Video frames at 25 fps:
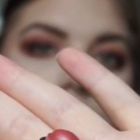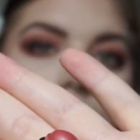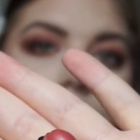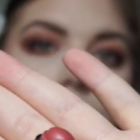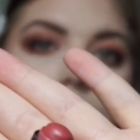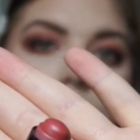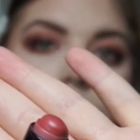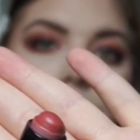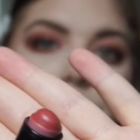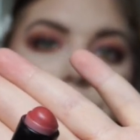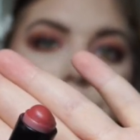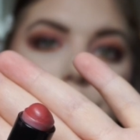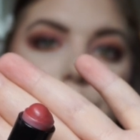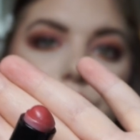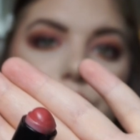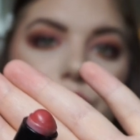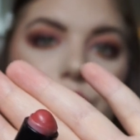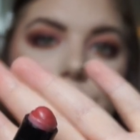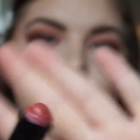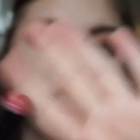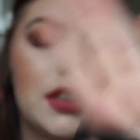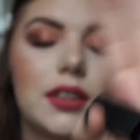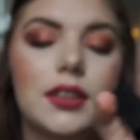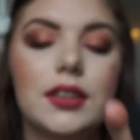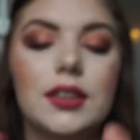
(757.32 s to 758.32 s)
I love
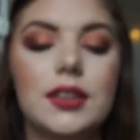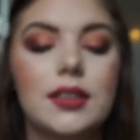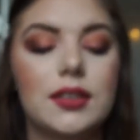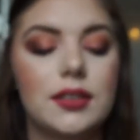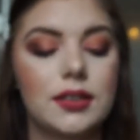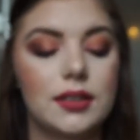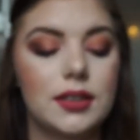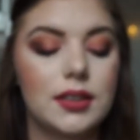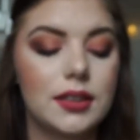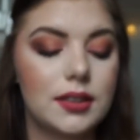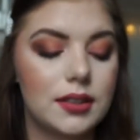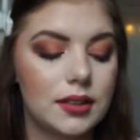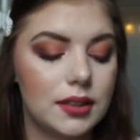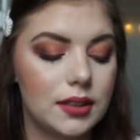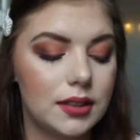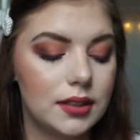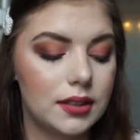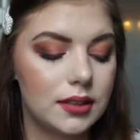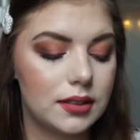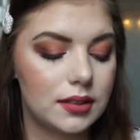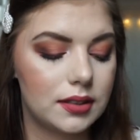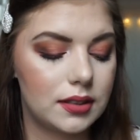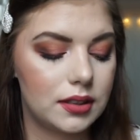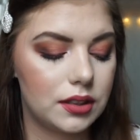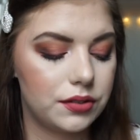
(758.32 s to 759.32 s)
using this. This
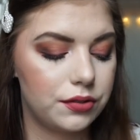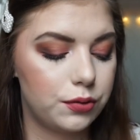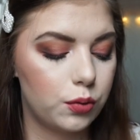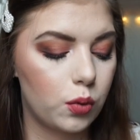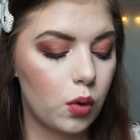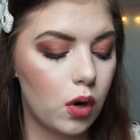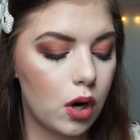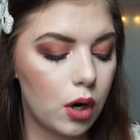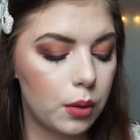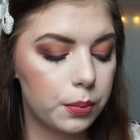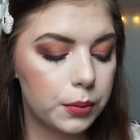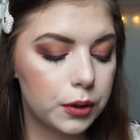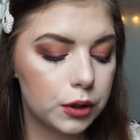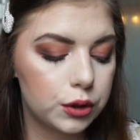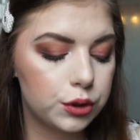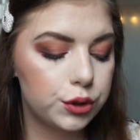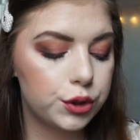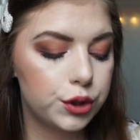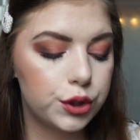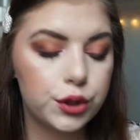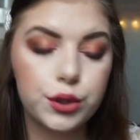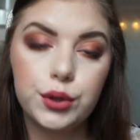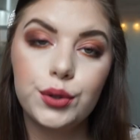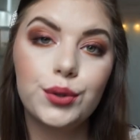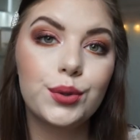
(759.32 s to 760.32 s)
is the warmer
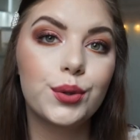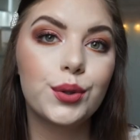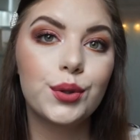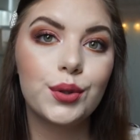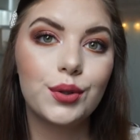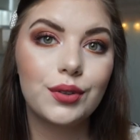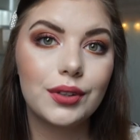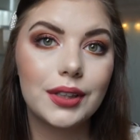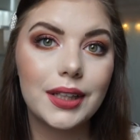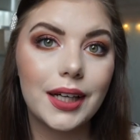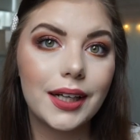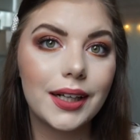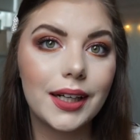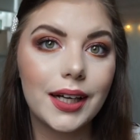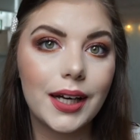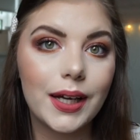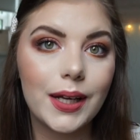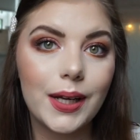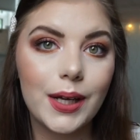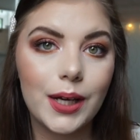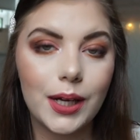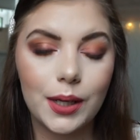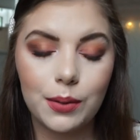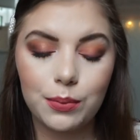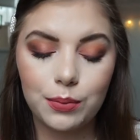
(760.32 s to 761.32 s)
nude that I
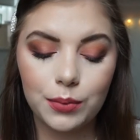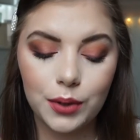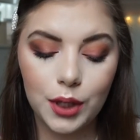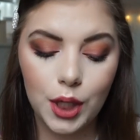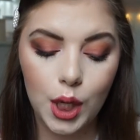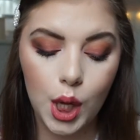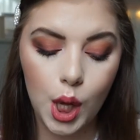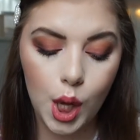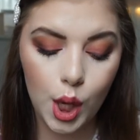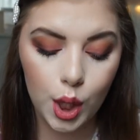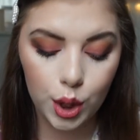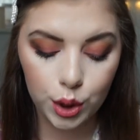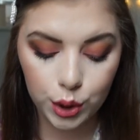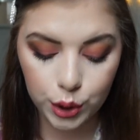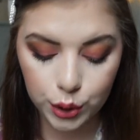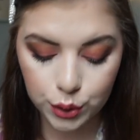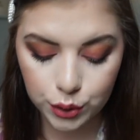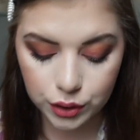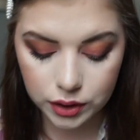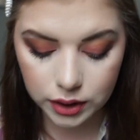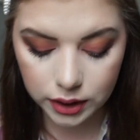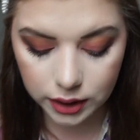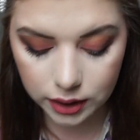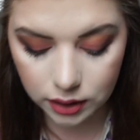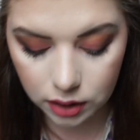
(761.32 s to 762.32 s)
am
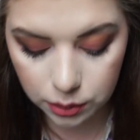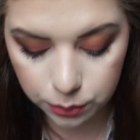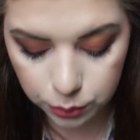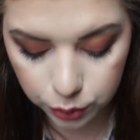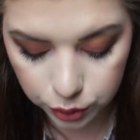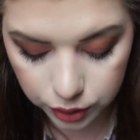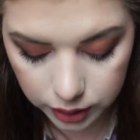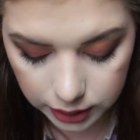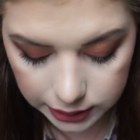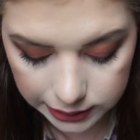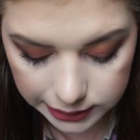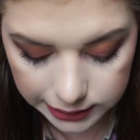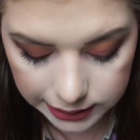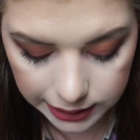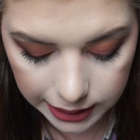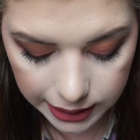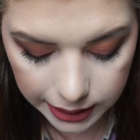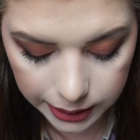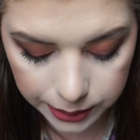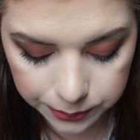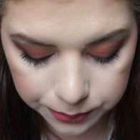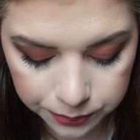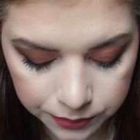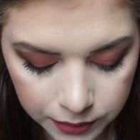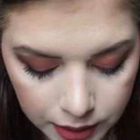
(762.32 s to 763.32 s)
using in the morning
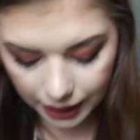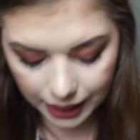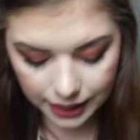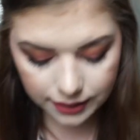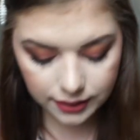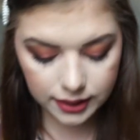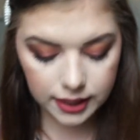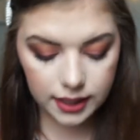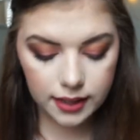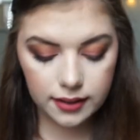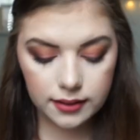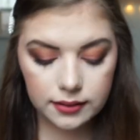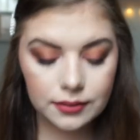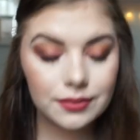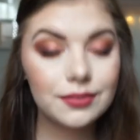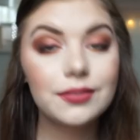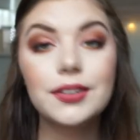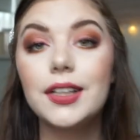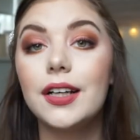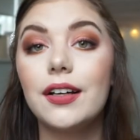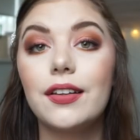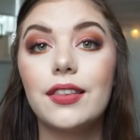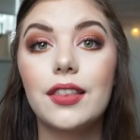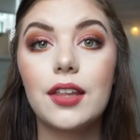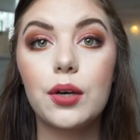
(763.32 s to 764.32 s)
time. And then
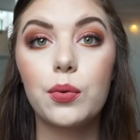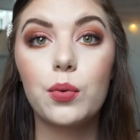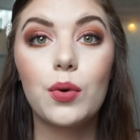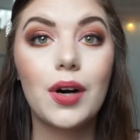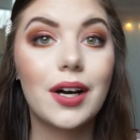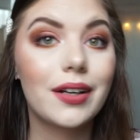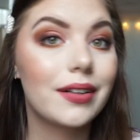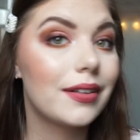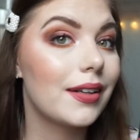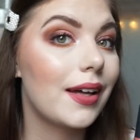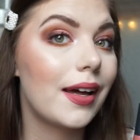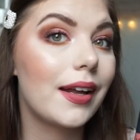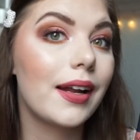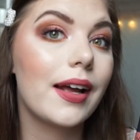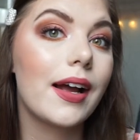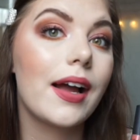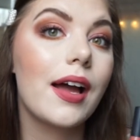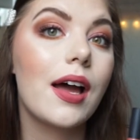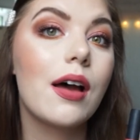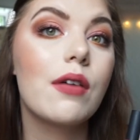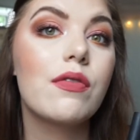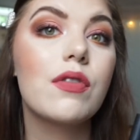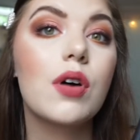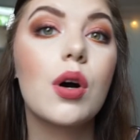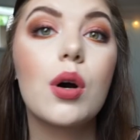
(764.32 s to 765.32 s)
the one that I
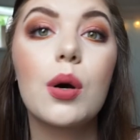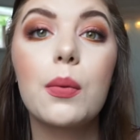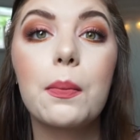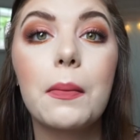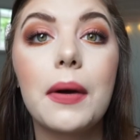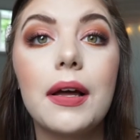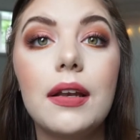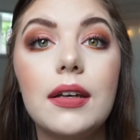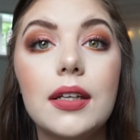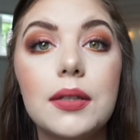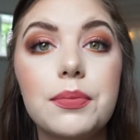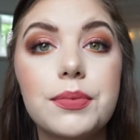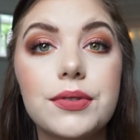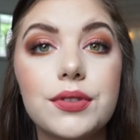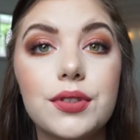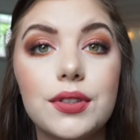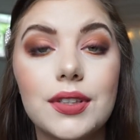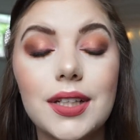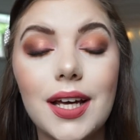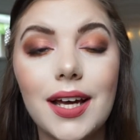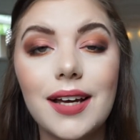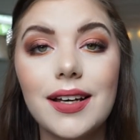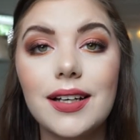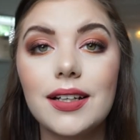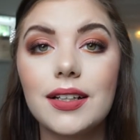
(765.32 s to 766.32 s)
have on my lips
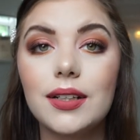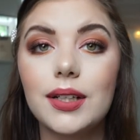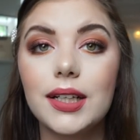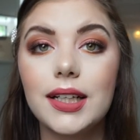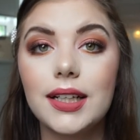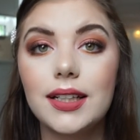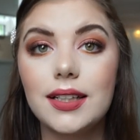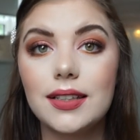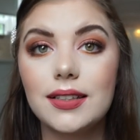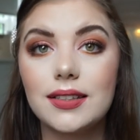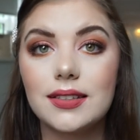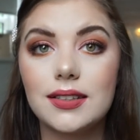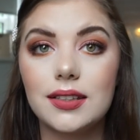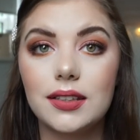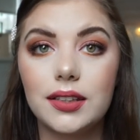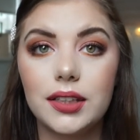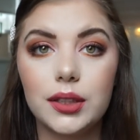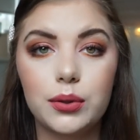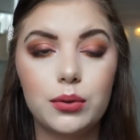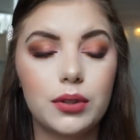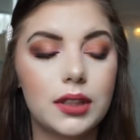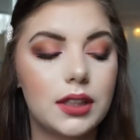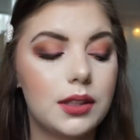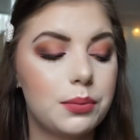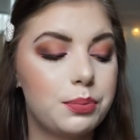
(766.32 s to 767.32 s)
today, it is the
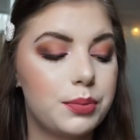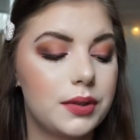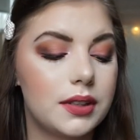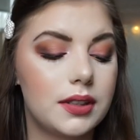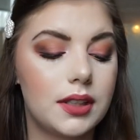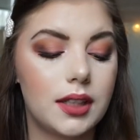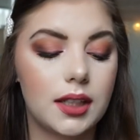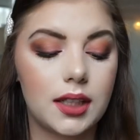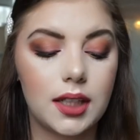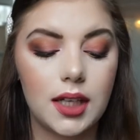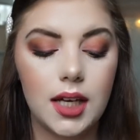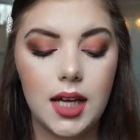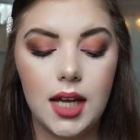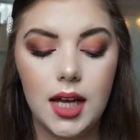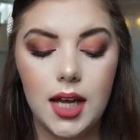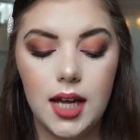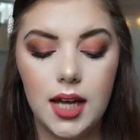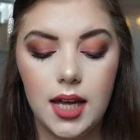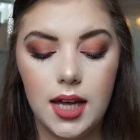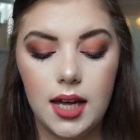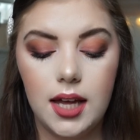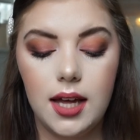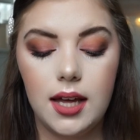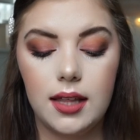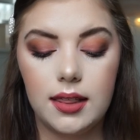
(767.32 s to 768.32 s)
liquid lipstick
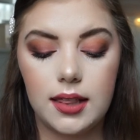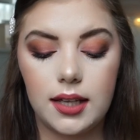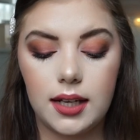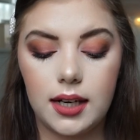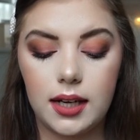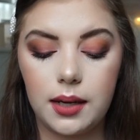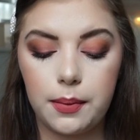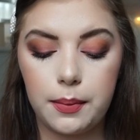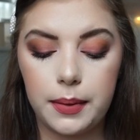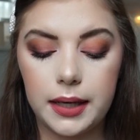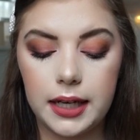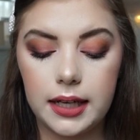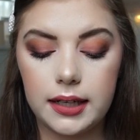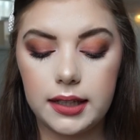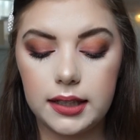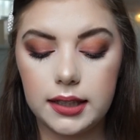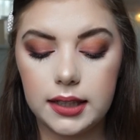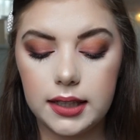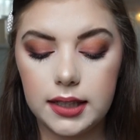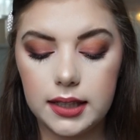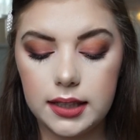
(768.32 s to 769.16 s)
that I'm having.